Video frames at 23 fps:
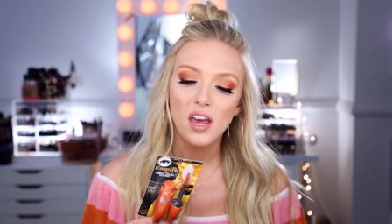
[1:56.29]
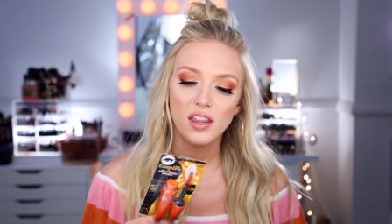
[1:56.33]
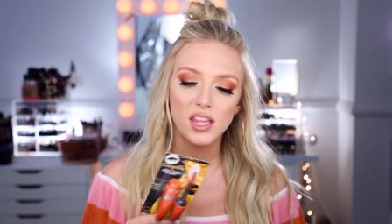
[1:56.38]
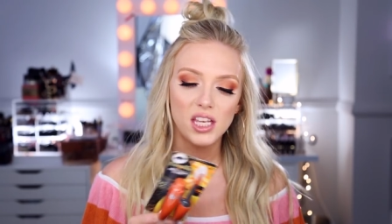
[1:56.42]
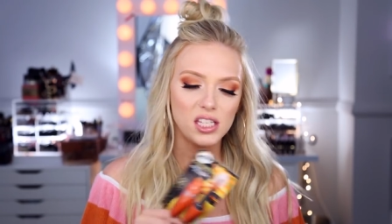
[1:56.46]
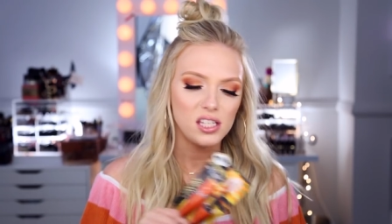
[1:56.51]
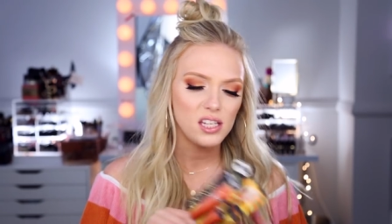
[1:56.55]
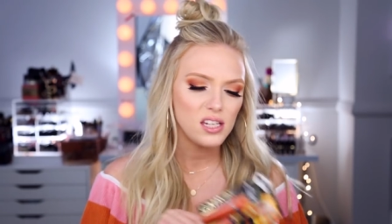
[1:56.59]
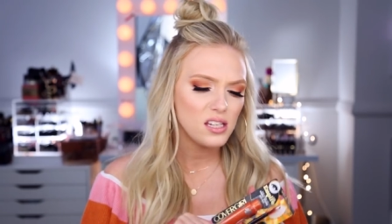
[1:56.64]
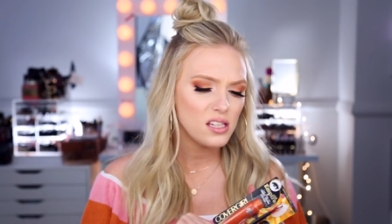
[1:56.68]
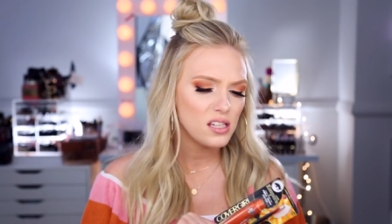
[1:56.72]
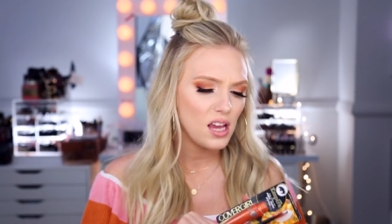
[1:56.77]

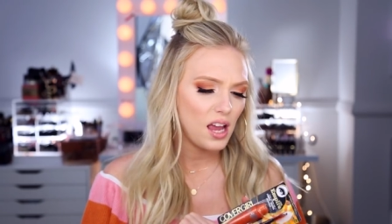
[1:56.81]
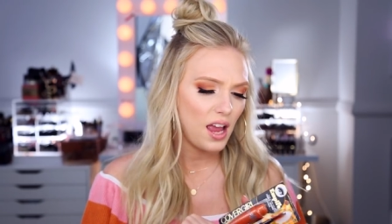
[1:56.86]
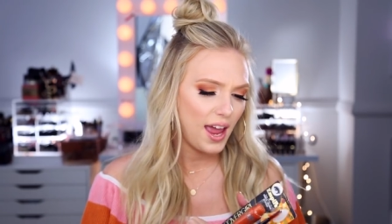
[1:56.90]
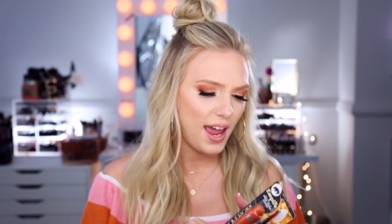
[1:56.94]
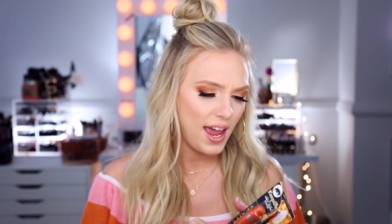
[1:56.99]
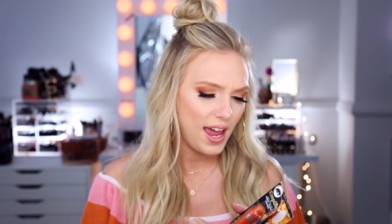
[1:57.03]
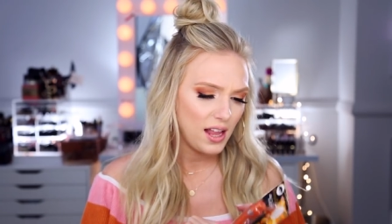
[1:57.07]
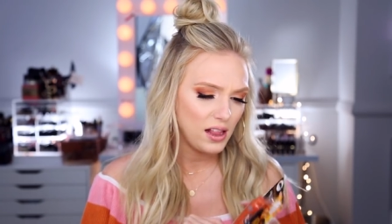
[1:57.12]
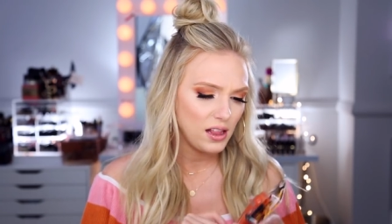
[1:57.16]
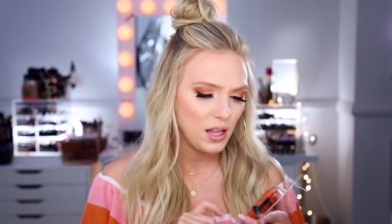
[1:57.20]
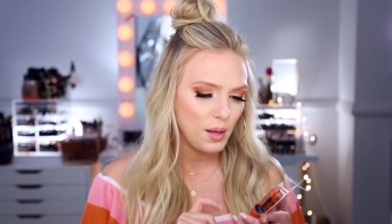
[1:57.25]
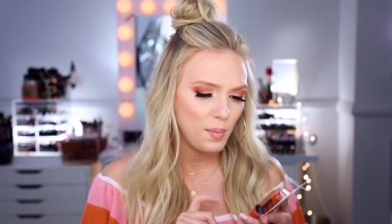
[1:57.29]
This is
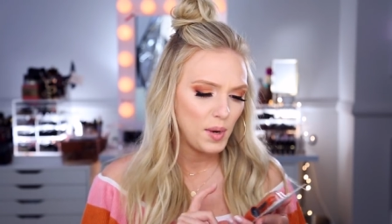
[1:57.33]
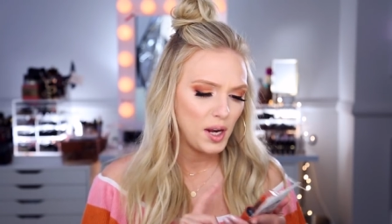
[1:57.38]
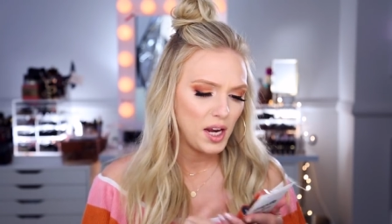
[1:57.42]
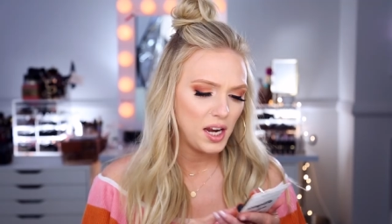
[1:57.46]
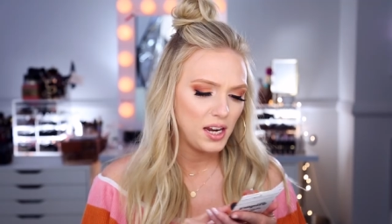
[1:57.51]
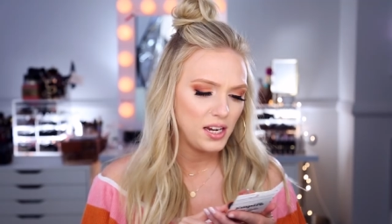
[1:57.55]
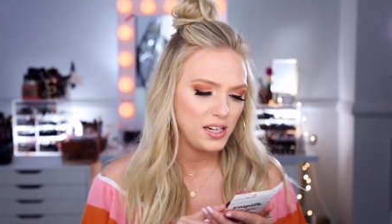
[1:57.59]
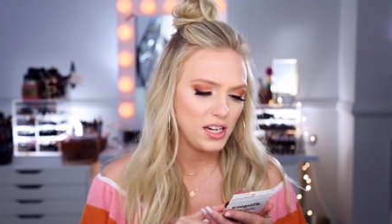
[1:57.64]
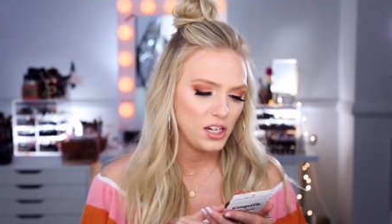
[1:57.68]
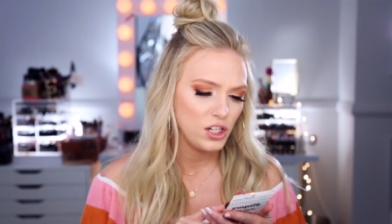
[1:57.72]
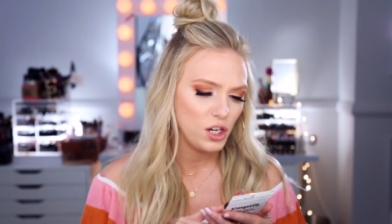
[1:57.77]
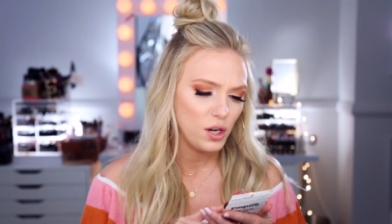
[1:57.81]
a limited
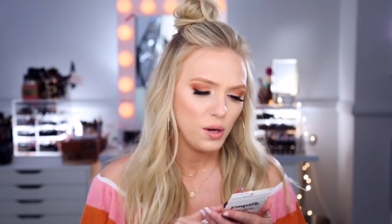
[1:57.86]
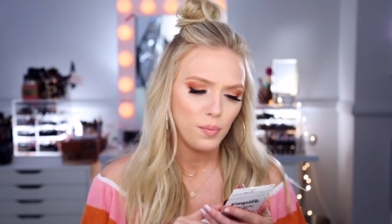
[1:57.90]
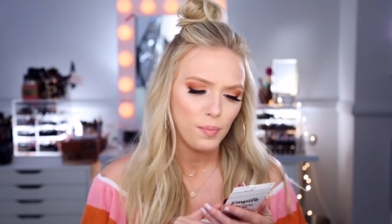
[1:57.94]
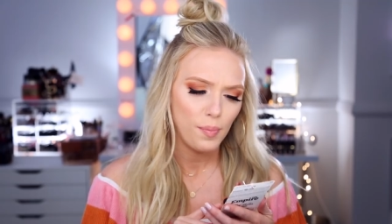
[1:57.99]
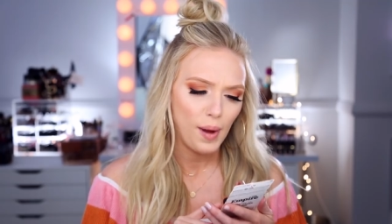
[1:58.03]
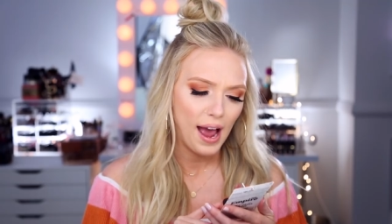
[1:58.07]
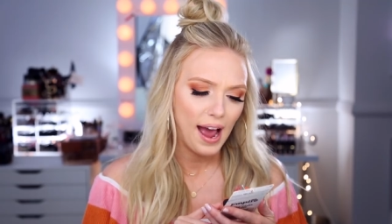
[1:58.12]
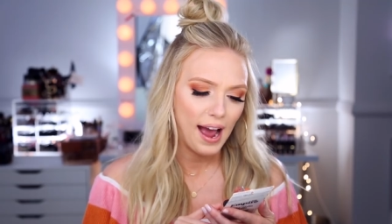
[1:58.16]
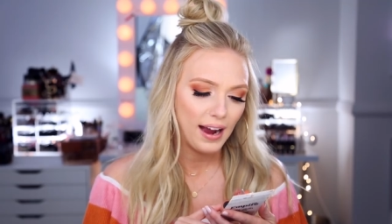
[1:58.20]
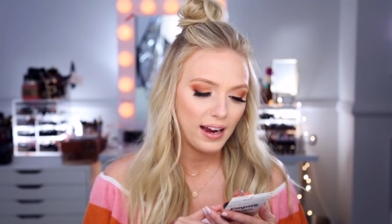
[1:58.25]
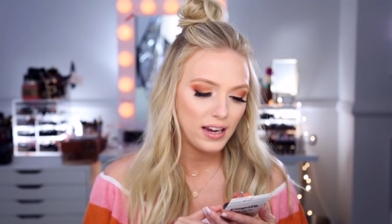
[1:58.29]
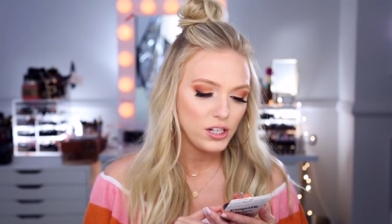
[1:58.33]
edition
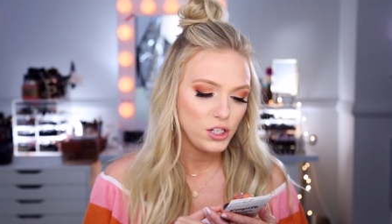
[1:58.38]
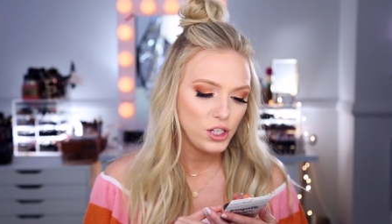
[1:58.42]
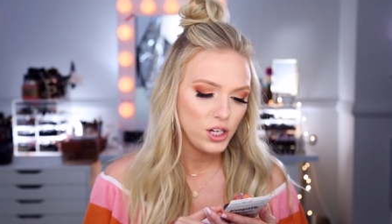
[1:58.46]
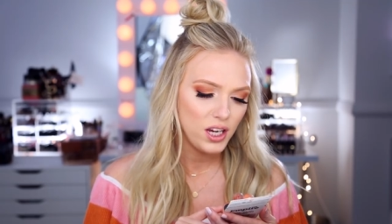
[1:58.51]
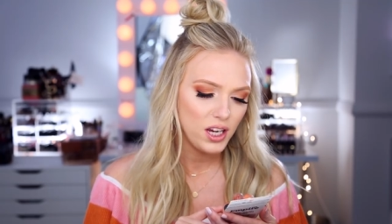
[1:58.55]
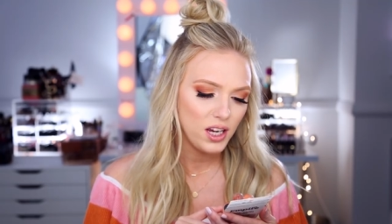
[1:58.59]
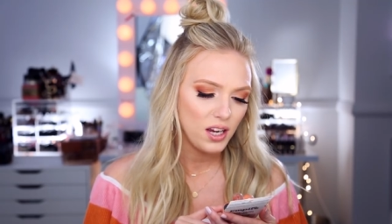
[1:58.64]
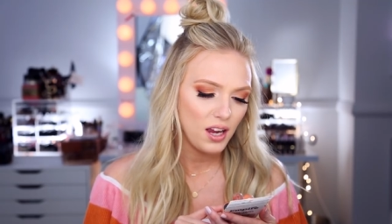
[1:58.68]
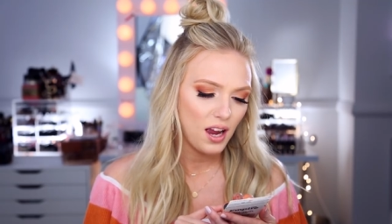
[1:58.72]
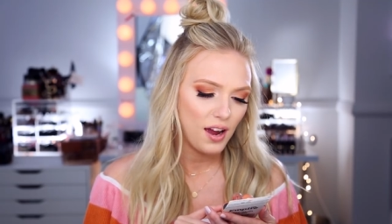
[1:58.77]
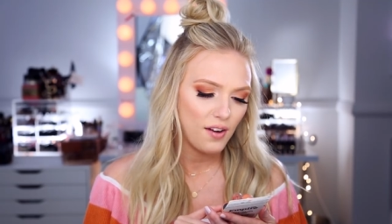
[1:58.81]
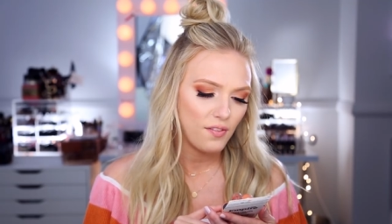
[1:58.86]

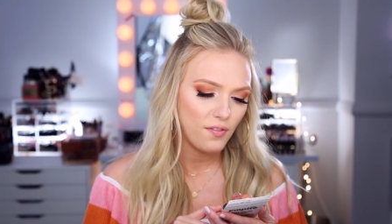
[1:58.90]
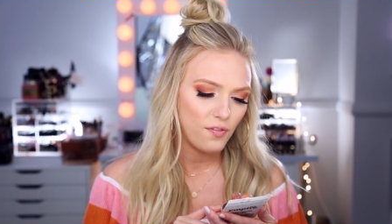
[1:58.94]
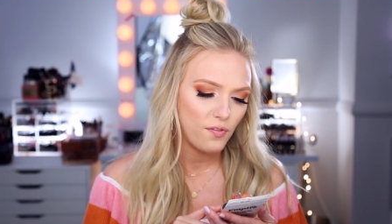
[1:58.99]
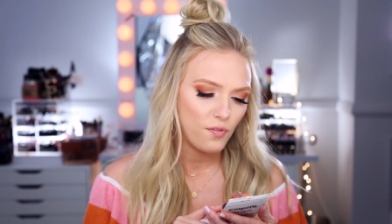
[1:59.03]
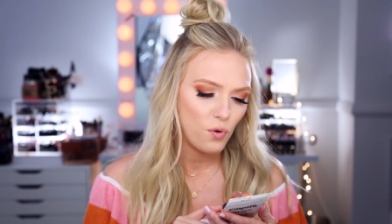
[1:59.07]
packaging